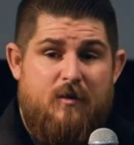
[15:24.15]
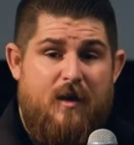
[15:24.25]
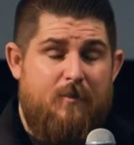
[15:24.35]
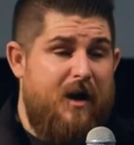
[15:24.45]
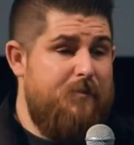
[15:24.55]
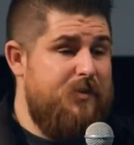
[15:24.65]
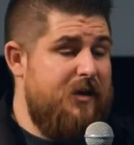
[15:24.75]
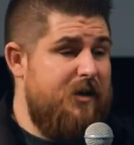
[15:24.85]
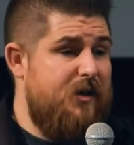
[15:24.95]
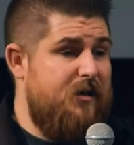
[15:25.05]
That might
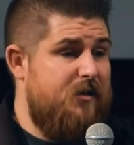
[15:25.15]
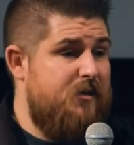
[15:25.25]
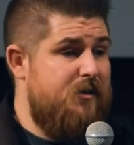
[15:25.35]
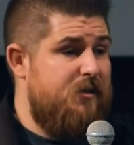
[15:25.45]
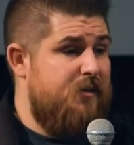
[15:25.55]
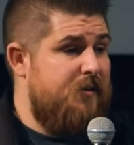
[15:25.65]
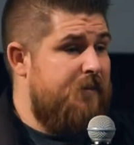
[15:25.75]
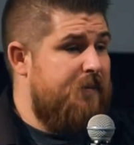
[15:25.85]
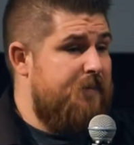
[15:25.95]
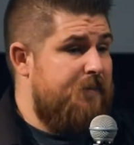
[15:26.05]
be it.
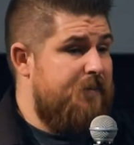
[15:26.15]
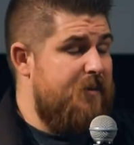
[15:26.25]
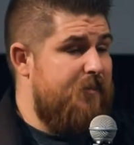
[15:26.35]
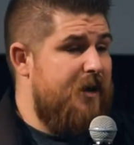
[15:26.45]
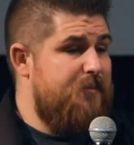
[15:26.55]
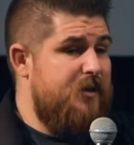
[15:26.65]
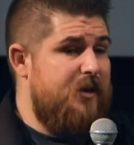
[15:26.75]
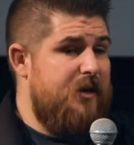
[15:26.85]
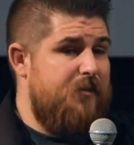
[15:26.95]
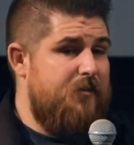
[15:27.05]
That might
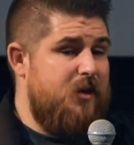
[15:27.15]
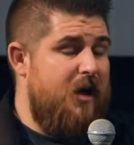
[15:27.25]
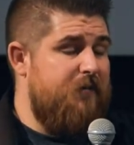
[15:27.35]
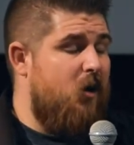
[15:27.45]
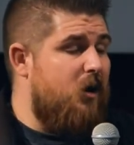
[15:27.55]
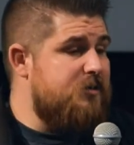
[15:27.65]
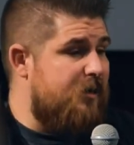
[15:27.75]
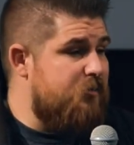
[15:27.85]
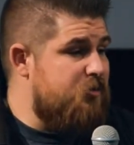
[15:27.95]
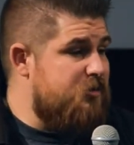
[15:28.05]
be it. You have a hard
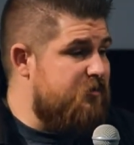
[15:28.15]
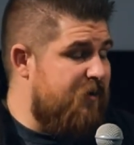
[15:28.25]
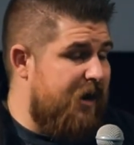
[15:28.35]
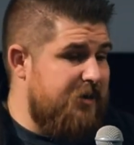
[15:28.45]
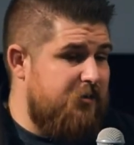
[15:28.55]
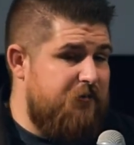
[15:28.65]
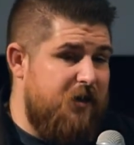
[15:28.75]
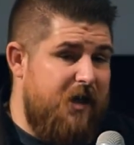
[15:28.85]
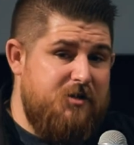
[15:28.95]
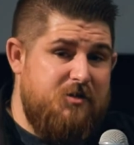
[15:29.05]
time crucifying your
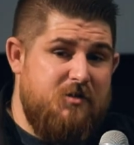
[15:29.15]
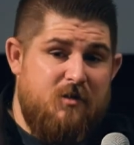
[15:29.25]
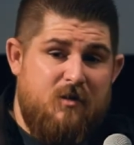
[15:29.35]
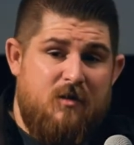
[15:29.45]
flesh.